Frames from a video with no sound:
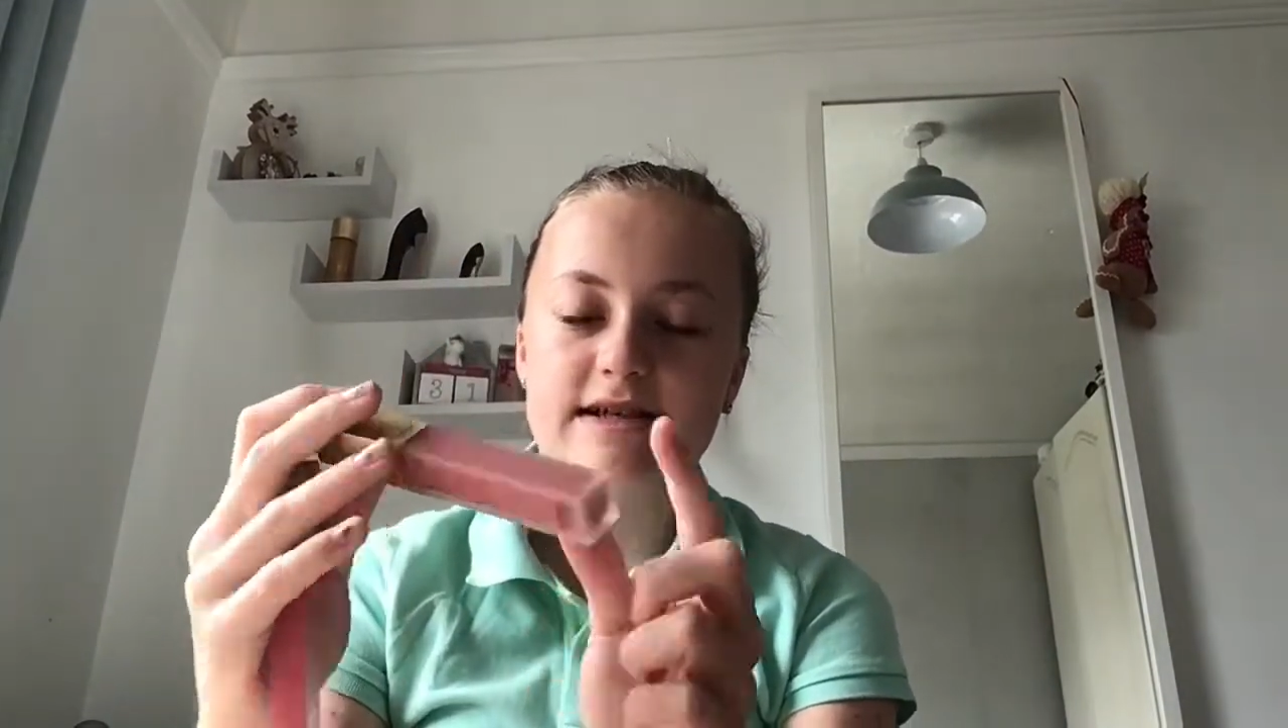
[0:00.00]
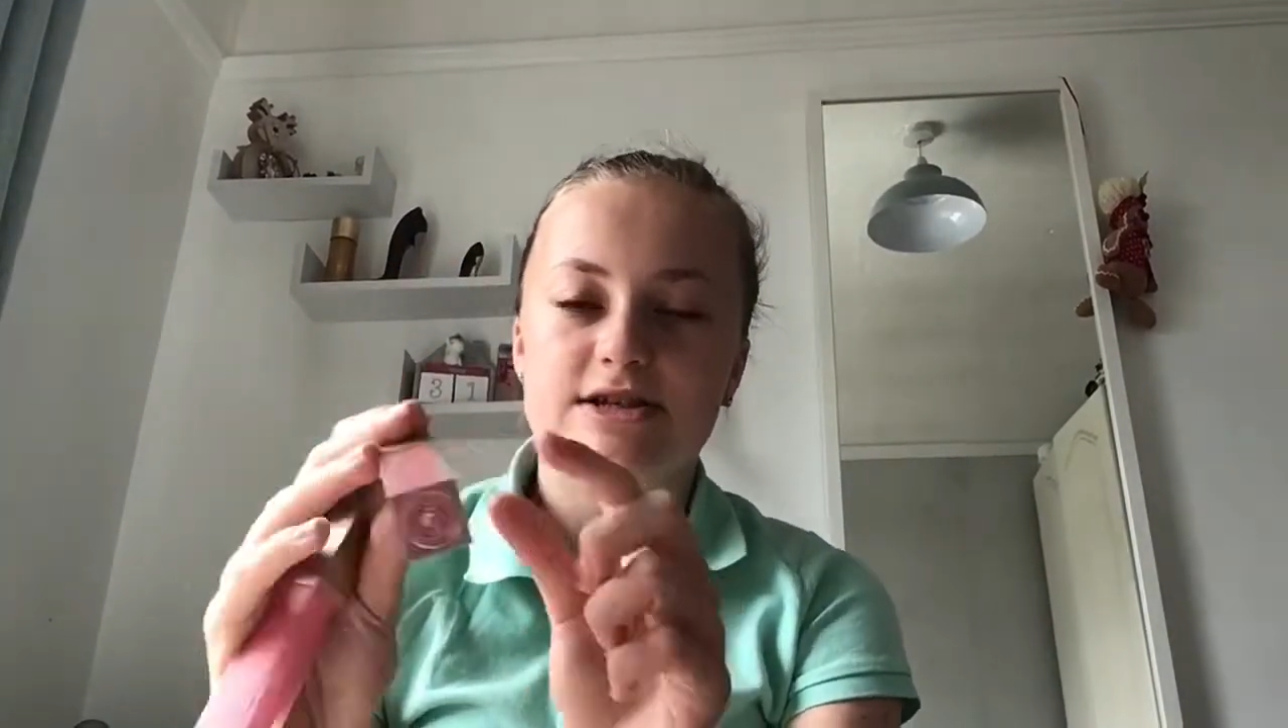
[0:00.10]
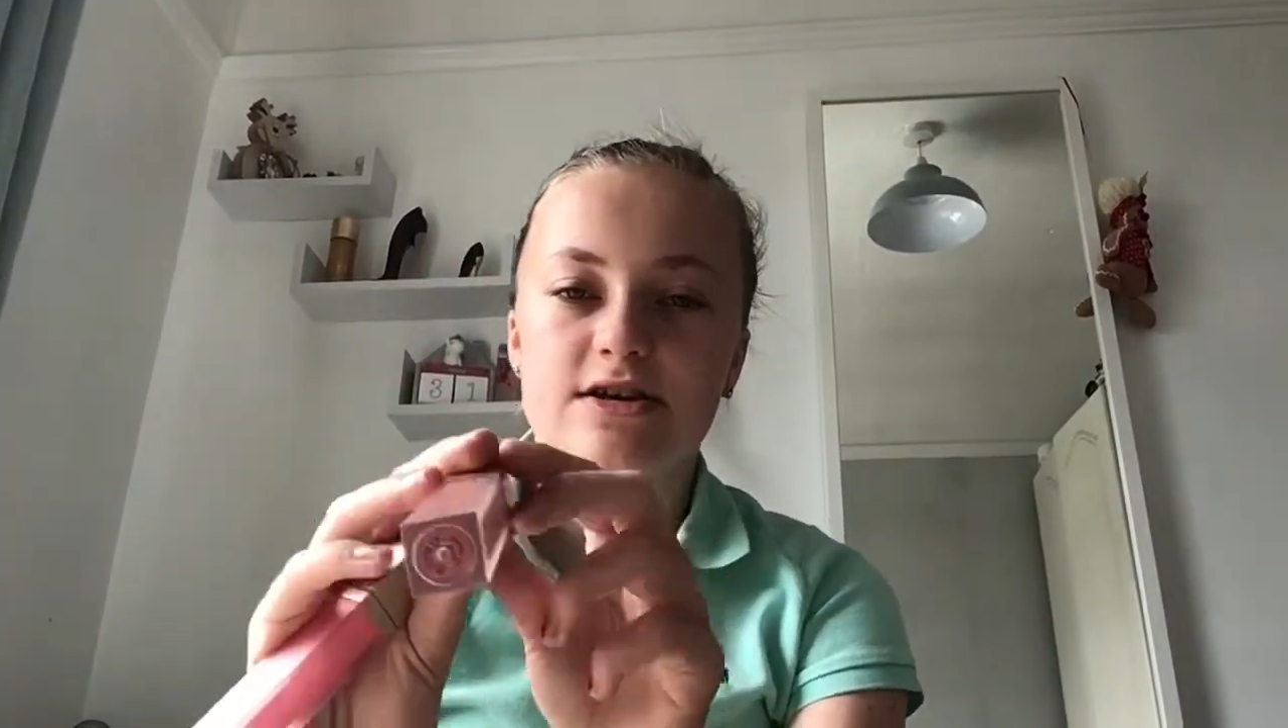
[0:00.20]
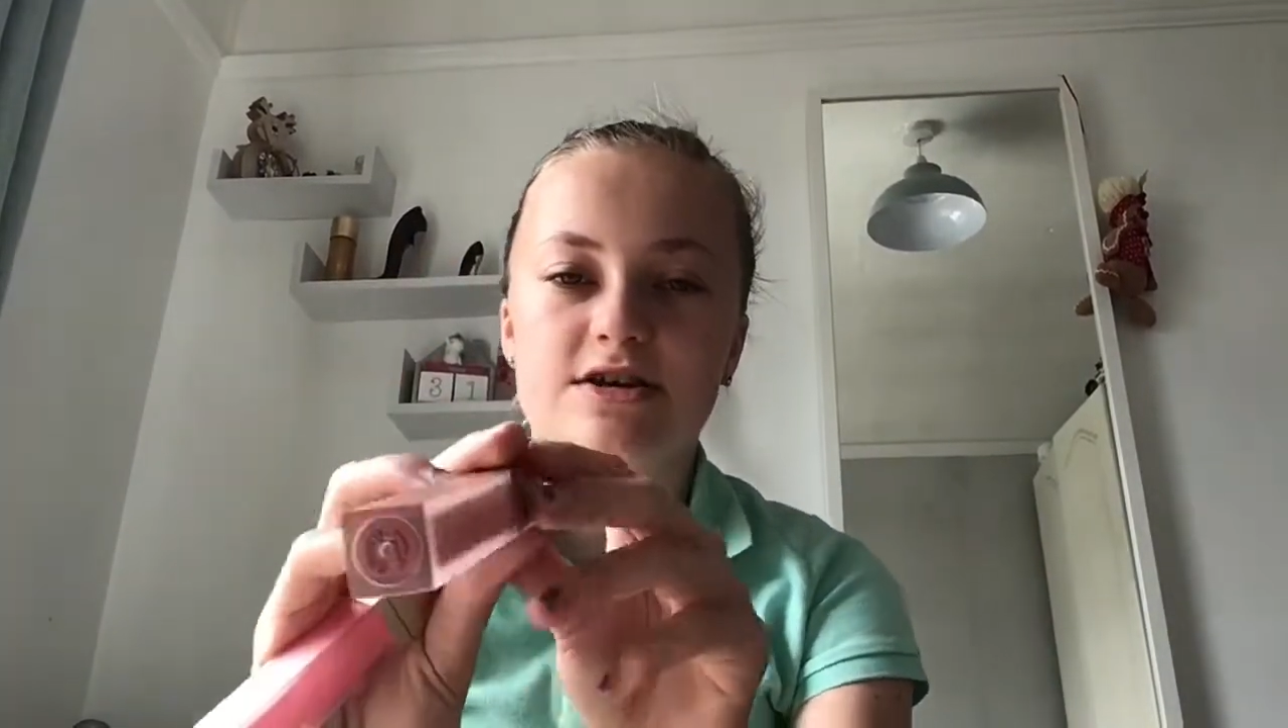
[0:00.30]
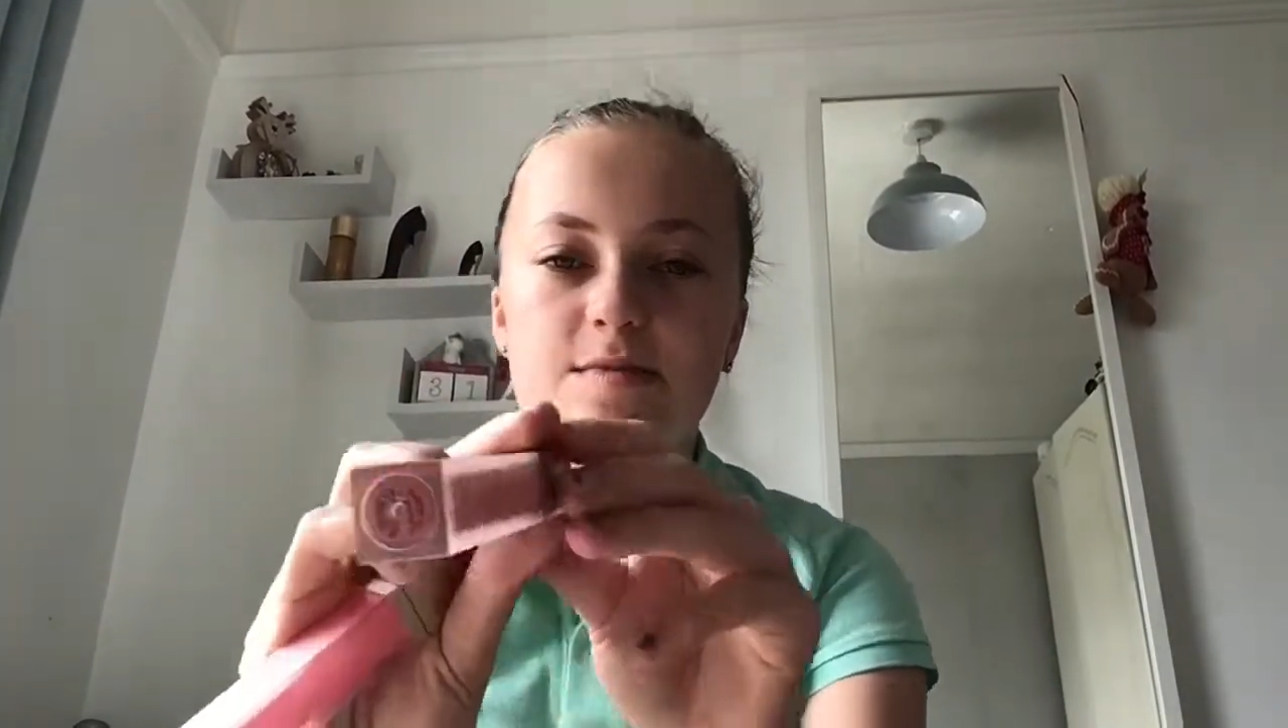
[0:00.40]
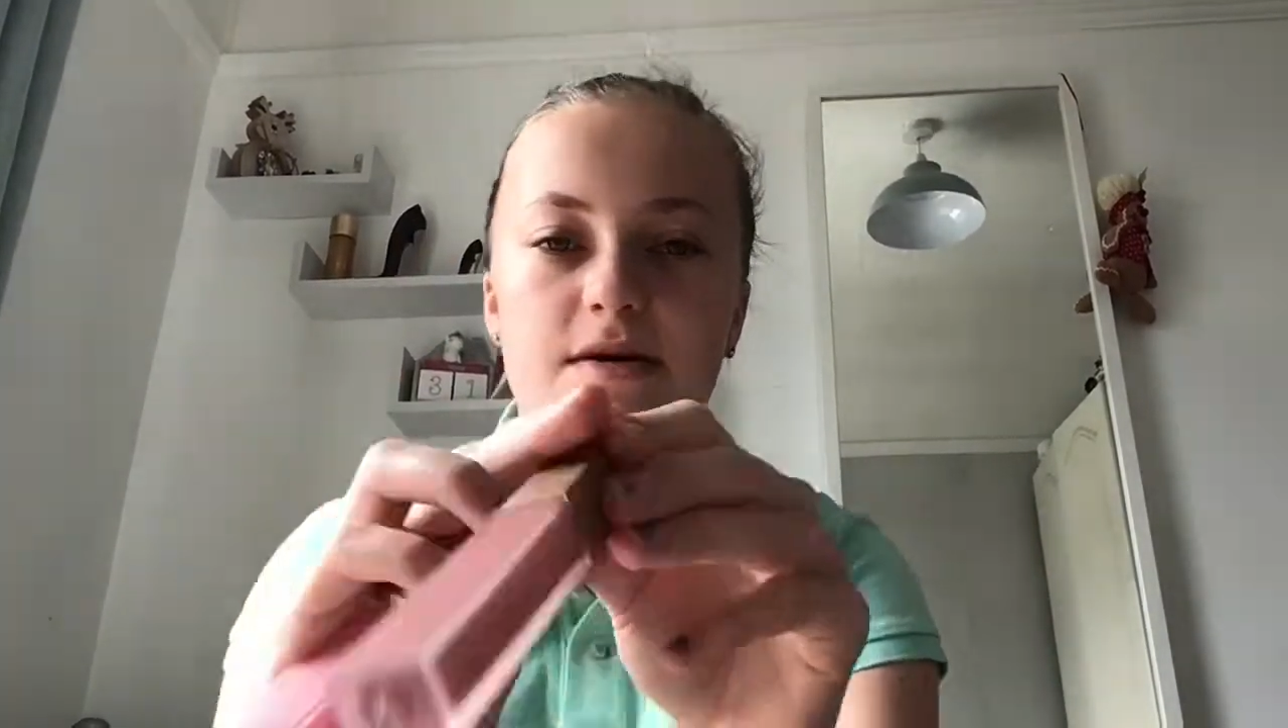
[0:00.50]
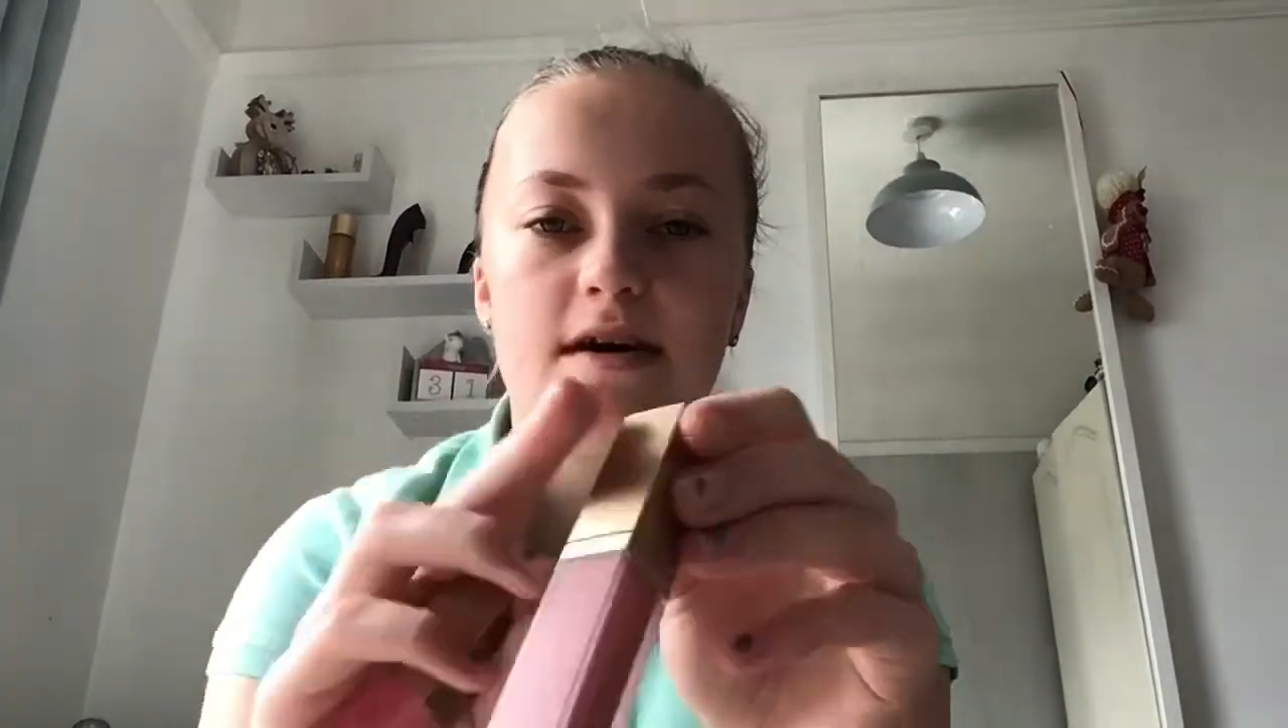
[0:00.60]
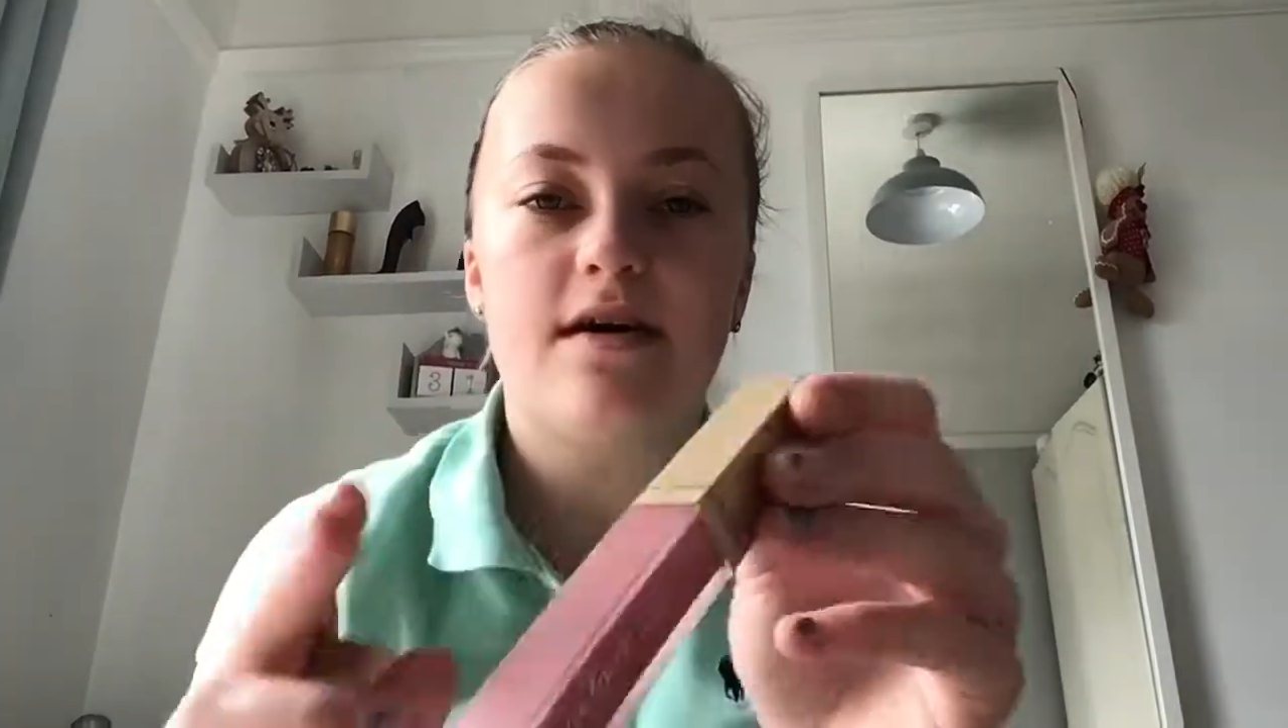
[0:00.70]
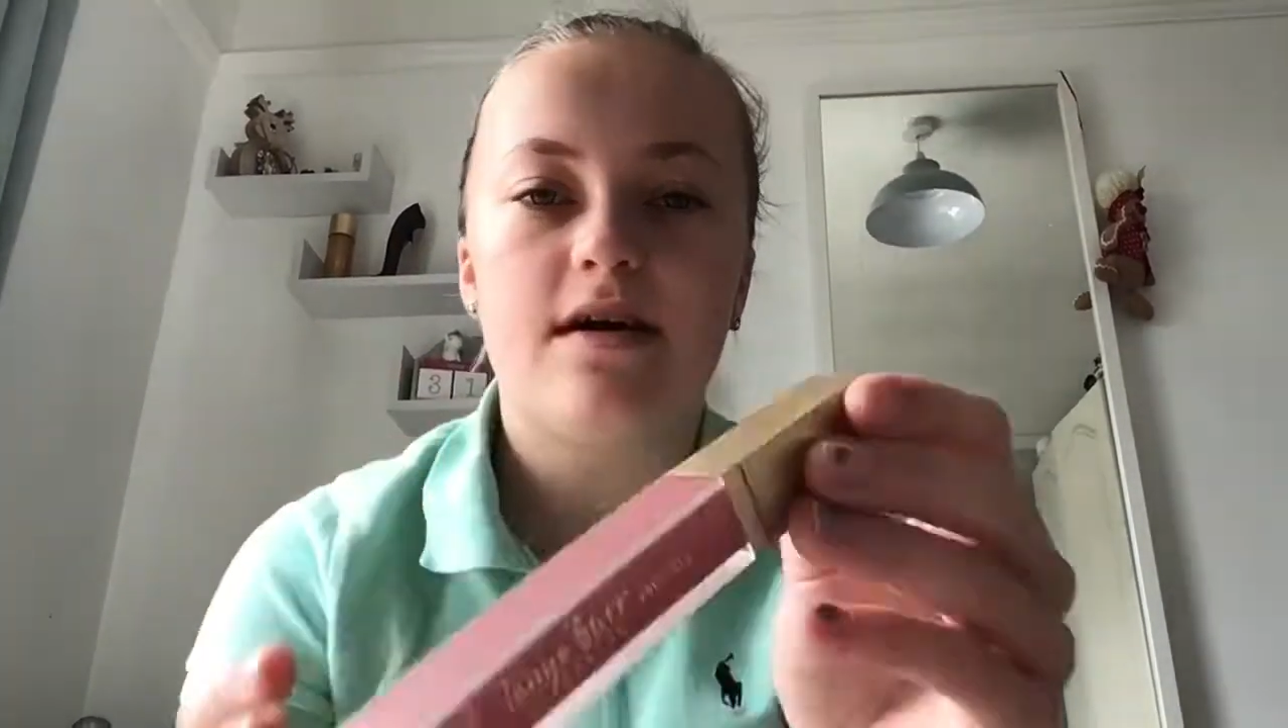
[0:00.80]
Tanya Burr,